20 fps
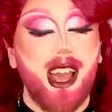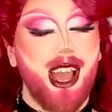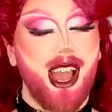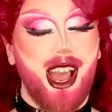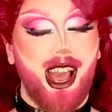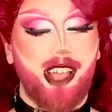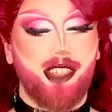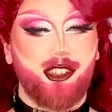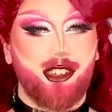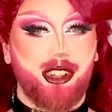
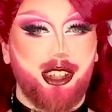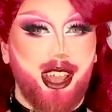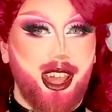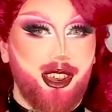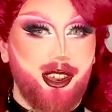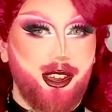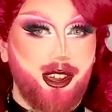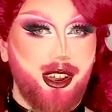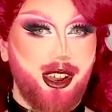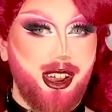at Julianne
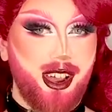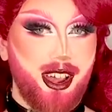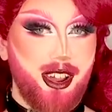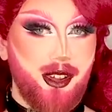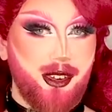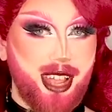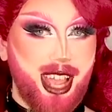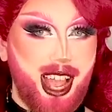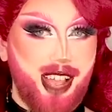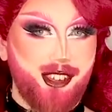Hoore, and I'll
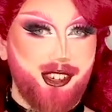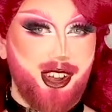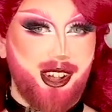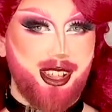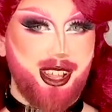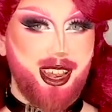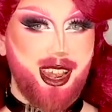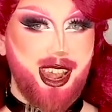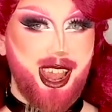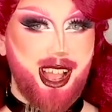catch y'all
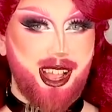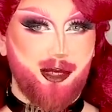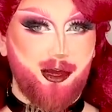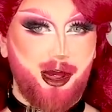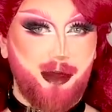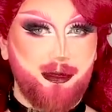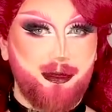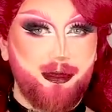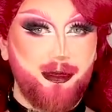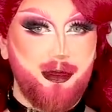in the next
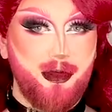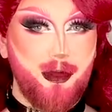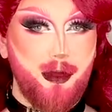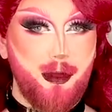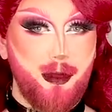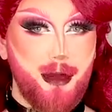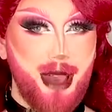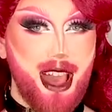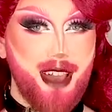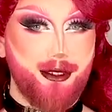one.
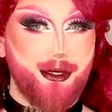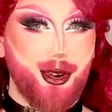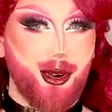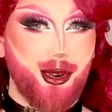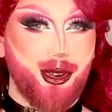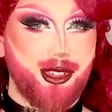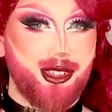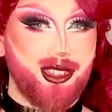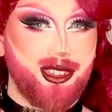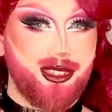Bye
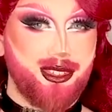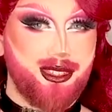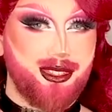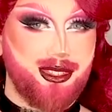folks.